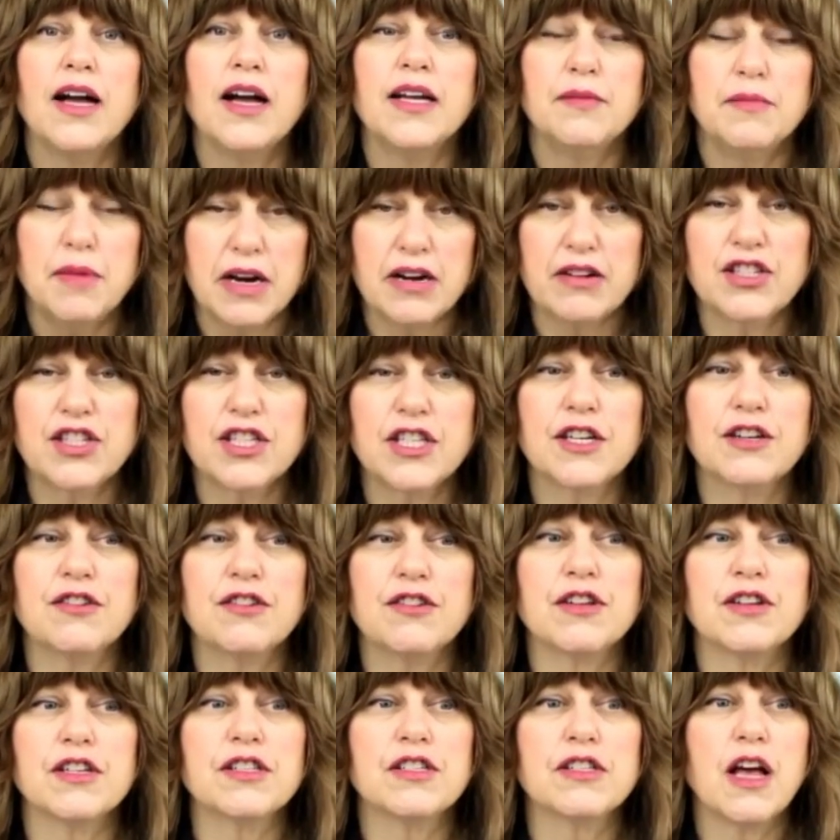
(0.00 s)
in marriage
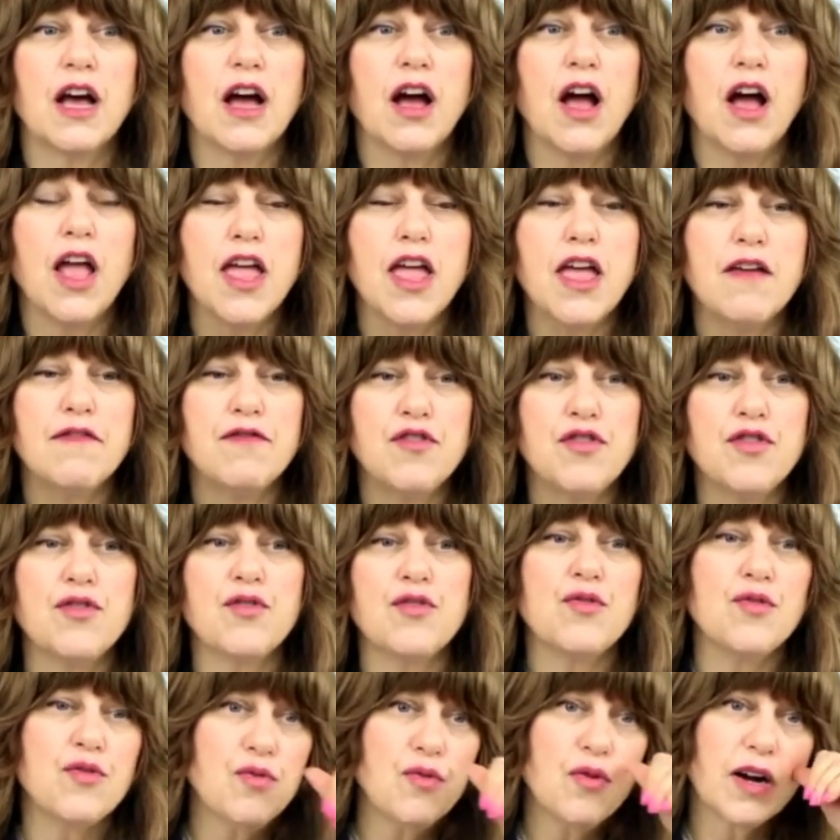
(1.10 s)
secrets if
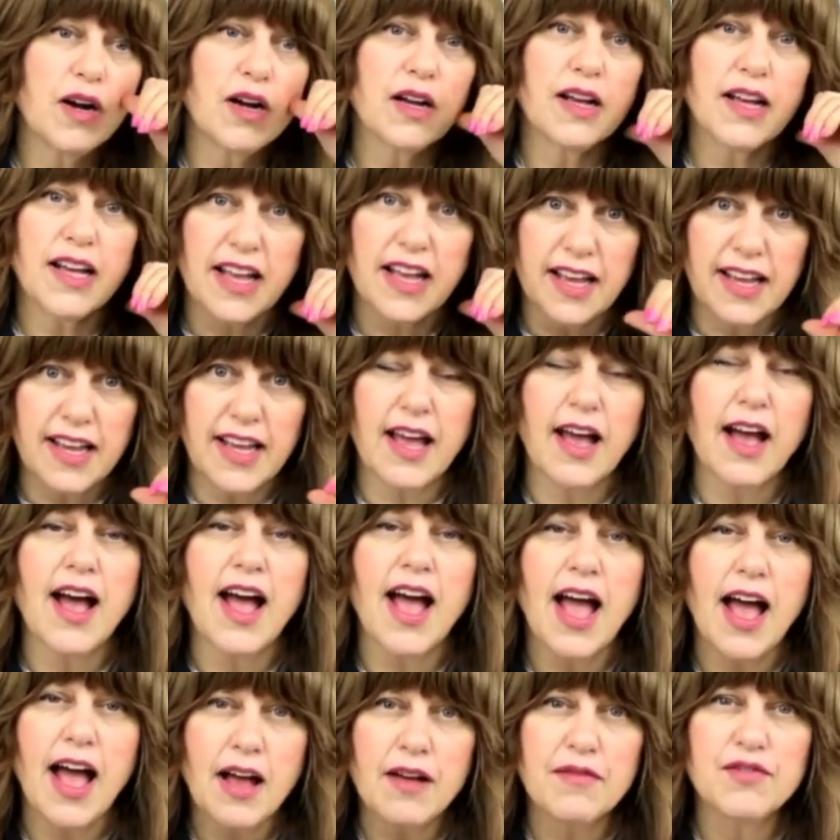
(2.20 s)
you
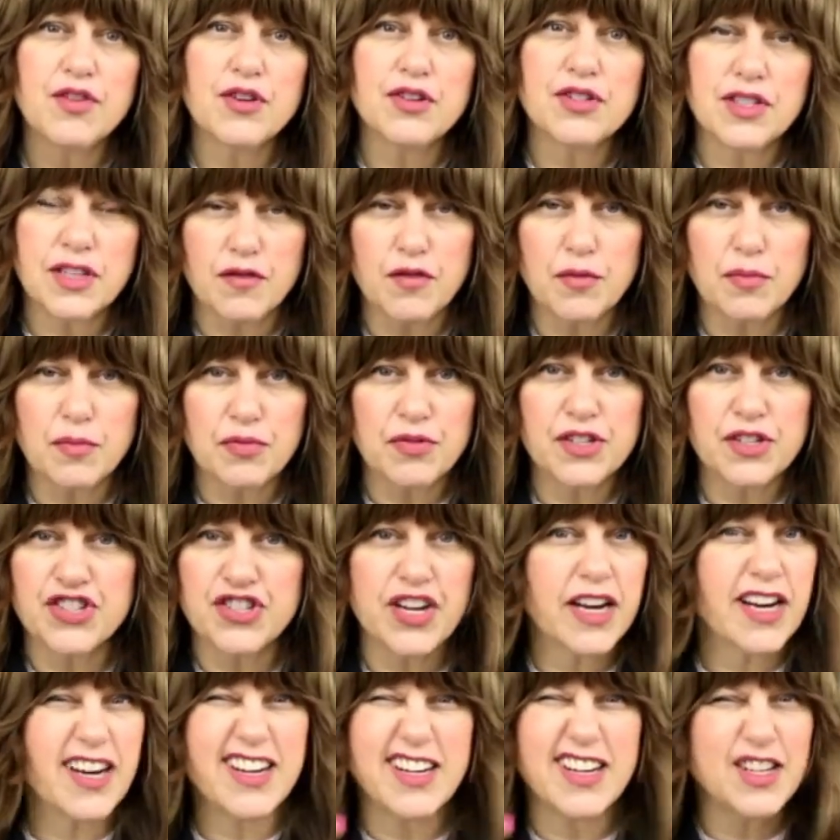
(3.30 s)
have yourself
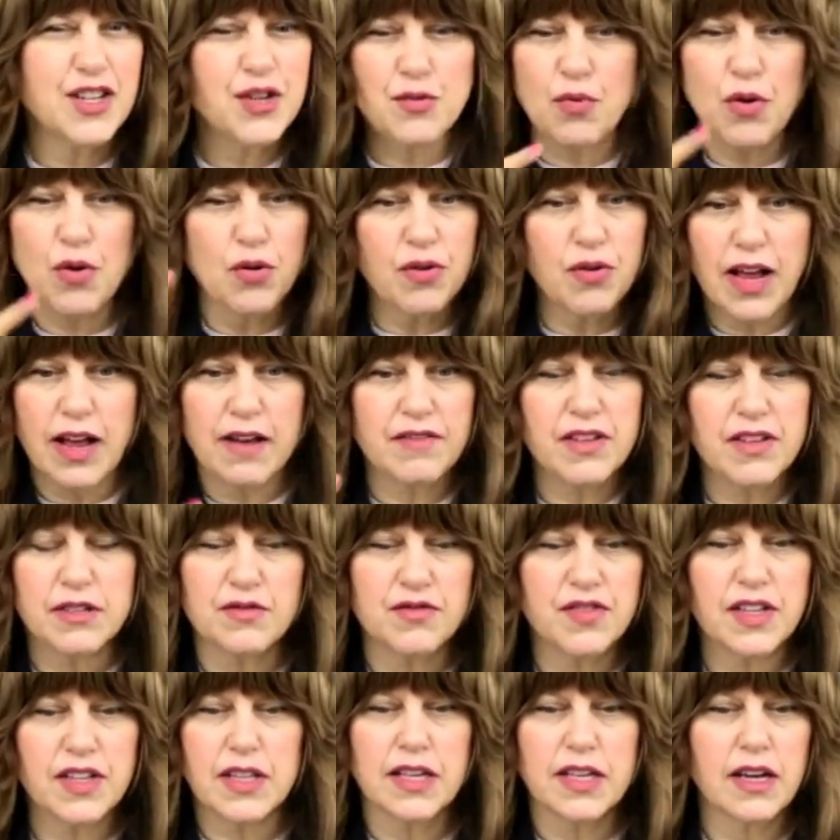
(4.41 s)
appreciated you won't have
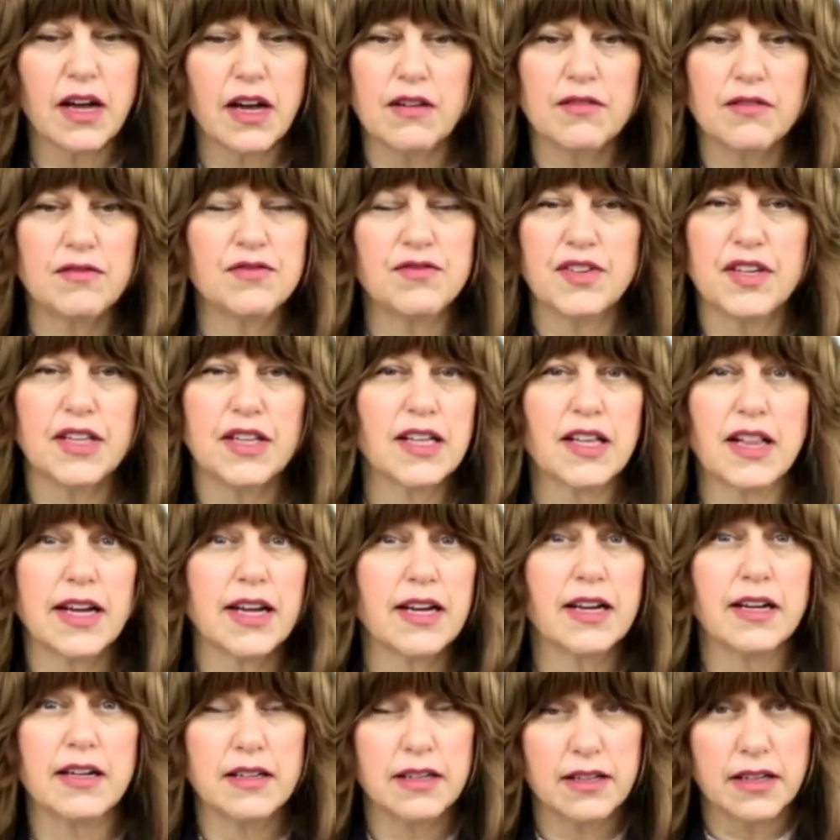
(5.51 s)
this feeling of feeling
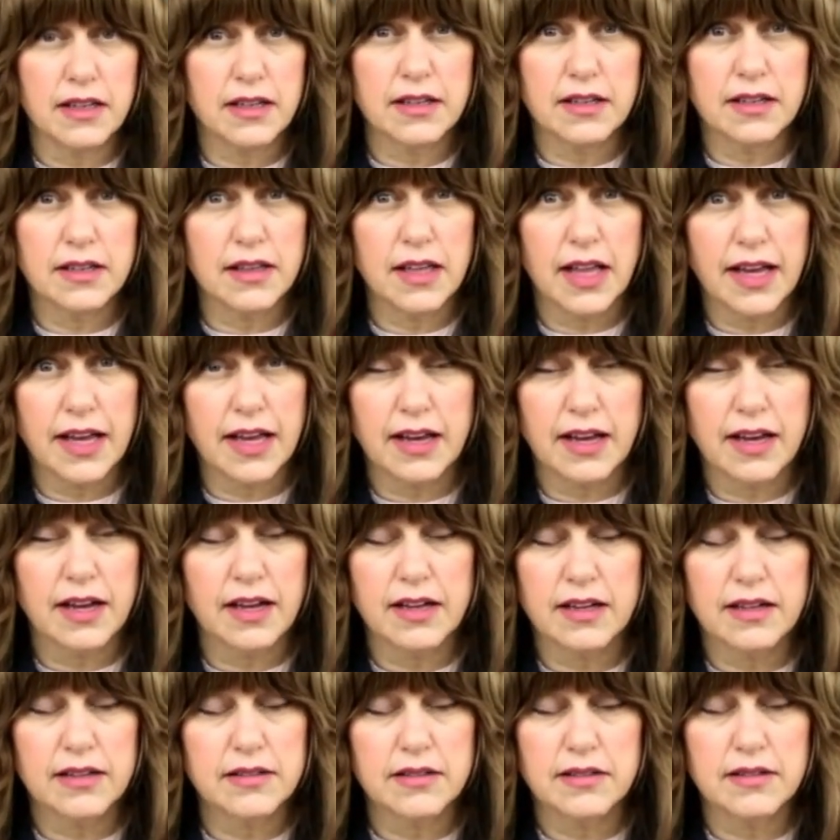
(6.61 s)
like a, a like
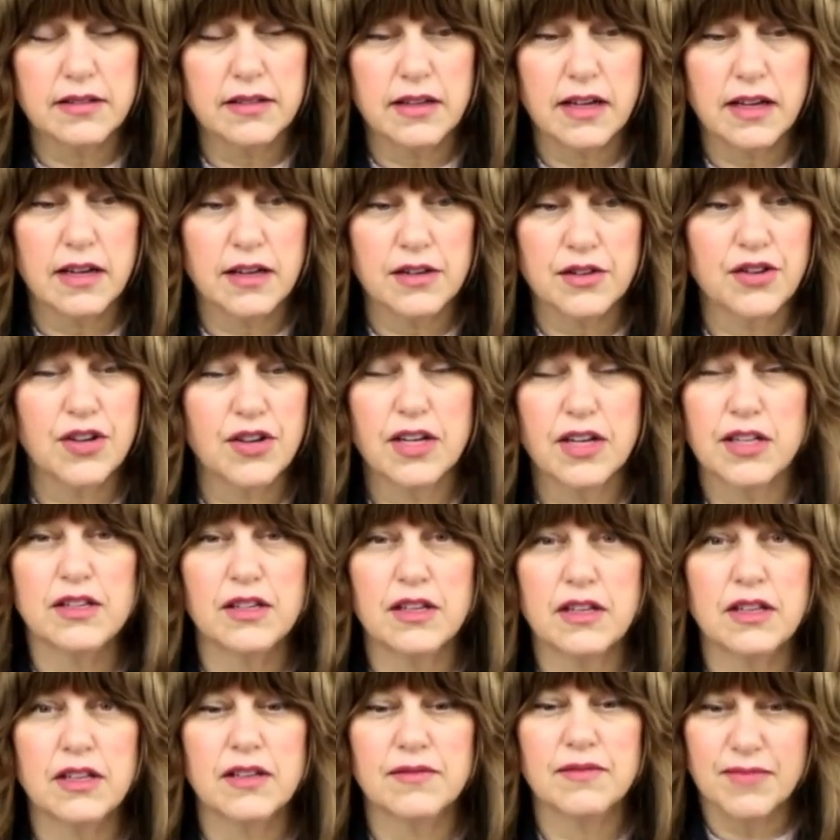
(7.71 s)
uh, uh your
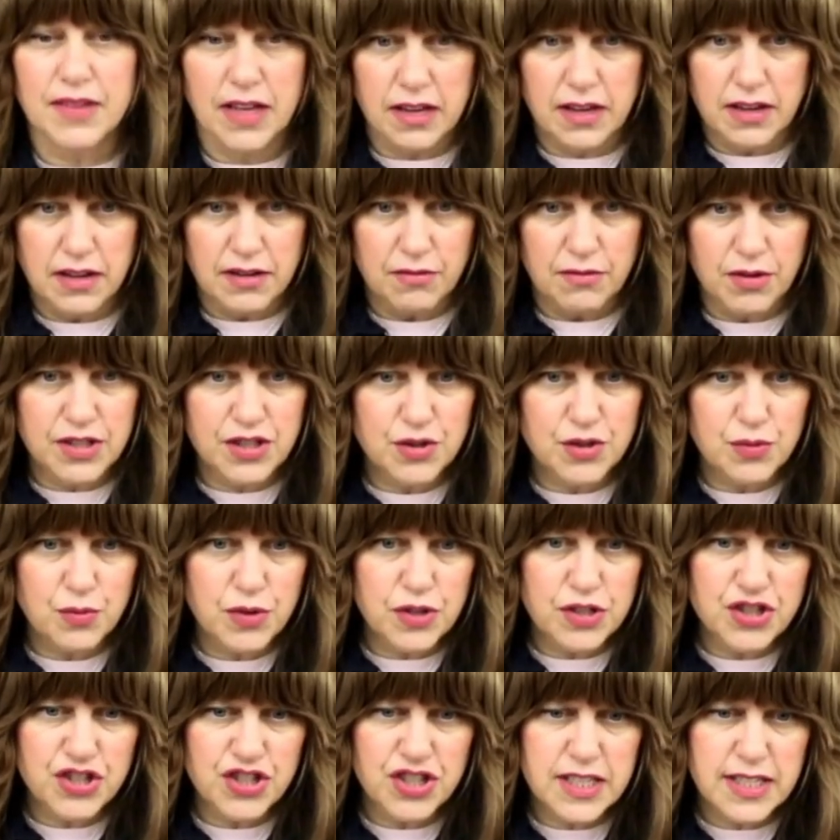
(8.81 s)
what's the
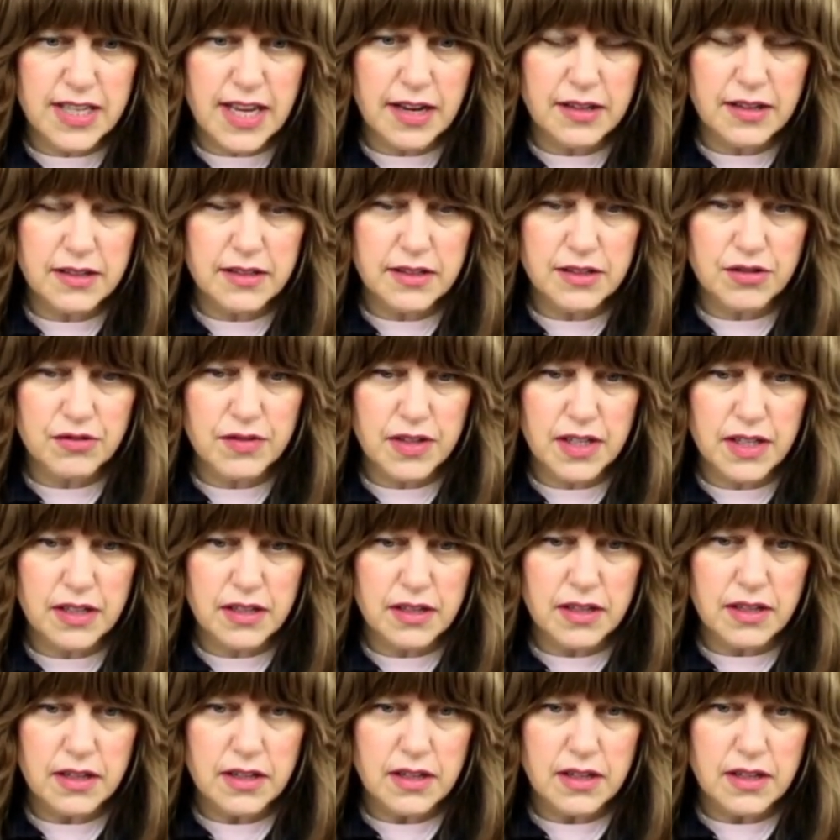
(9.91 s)
word she said sarit